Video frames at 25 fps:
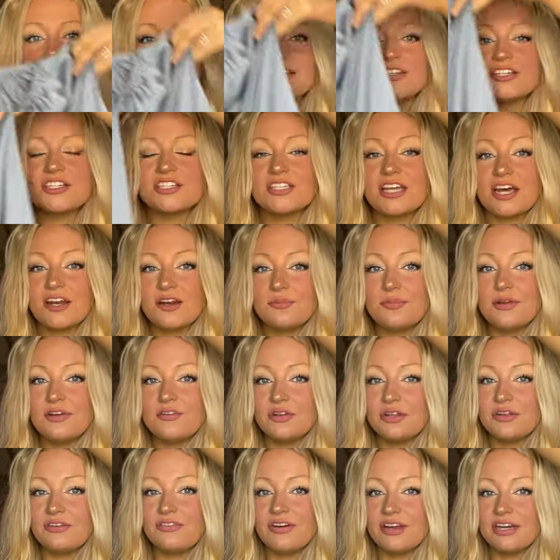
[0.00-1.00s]
just thought it'd be
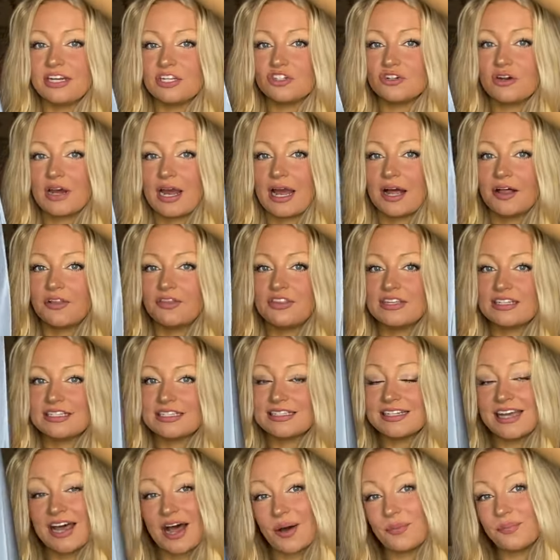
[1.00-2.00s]
really fun to try out
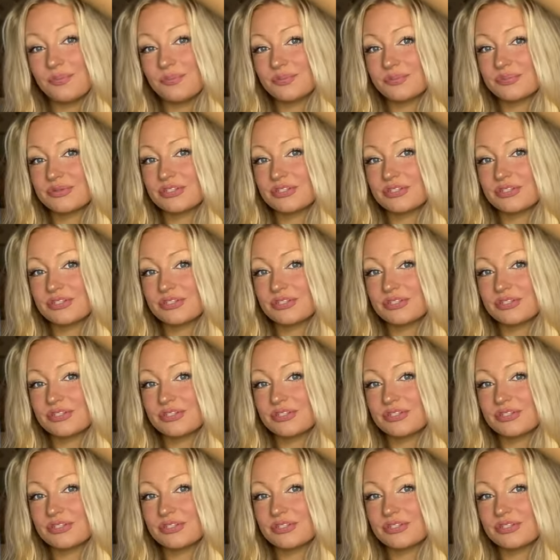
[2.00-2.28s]
this top.